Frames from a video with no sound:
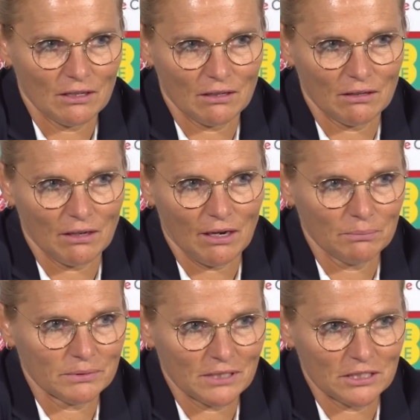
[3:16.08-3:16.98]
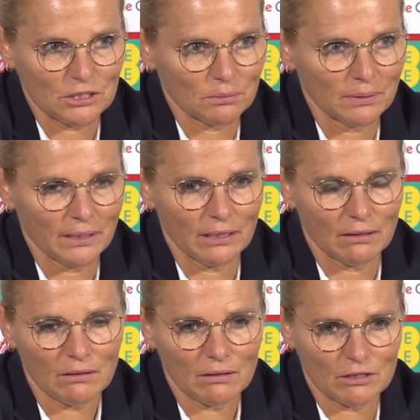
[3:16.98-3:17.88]
high potential
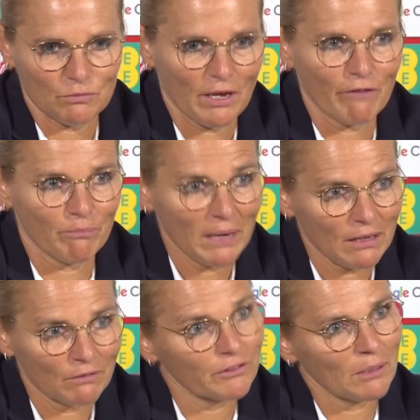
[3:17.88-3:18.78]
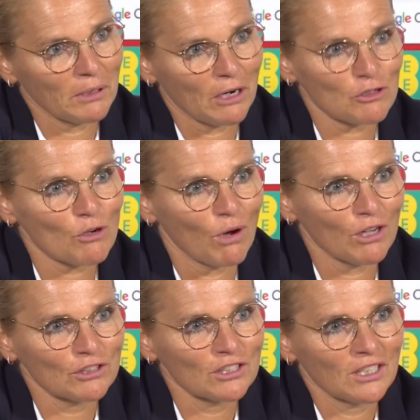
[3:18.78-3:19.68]
player, as we have many of them in our
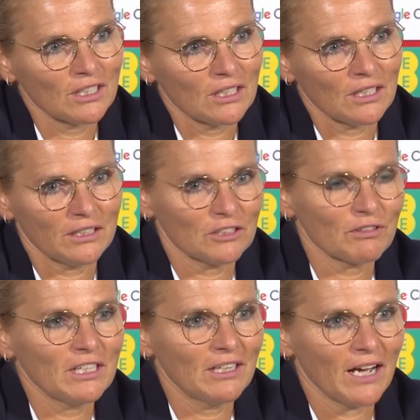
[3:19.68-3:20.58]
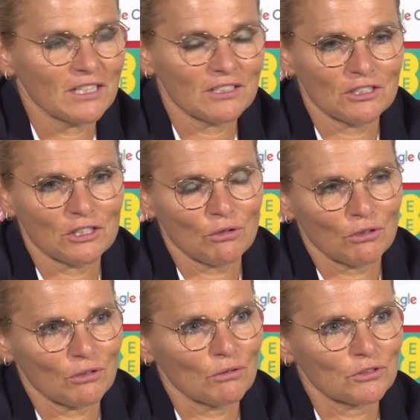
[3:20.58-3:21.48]
squad, and it's really nice that she
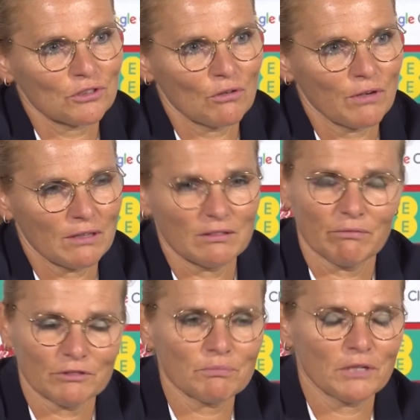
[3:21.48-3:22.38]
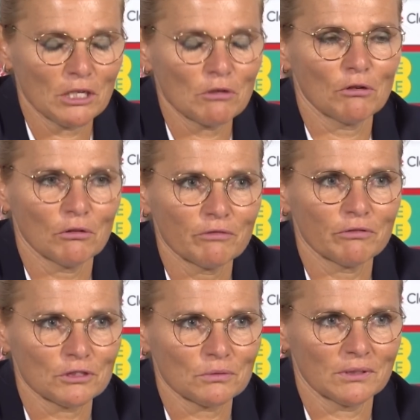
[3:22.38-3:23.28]
scored the goal so quick. It was a pretty good goal, the
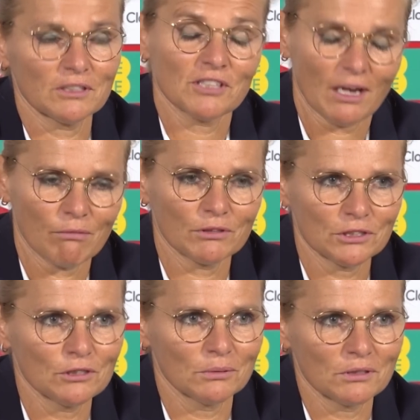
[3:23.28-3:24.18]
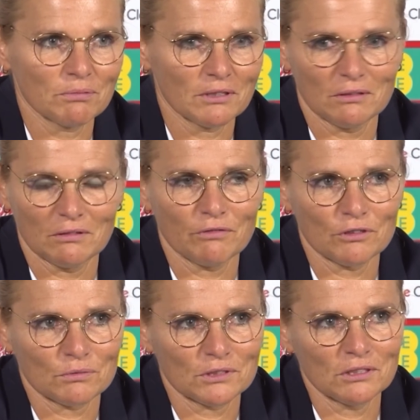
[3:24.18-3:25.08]
first one, the second one too, but the
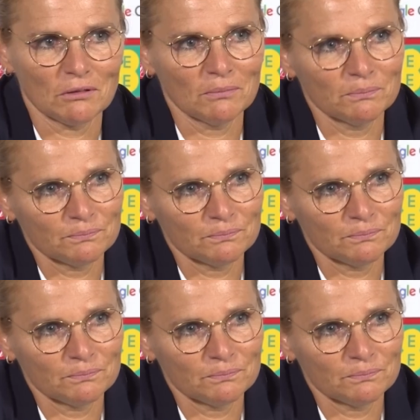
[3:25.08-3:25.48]
first one too.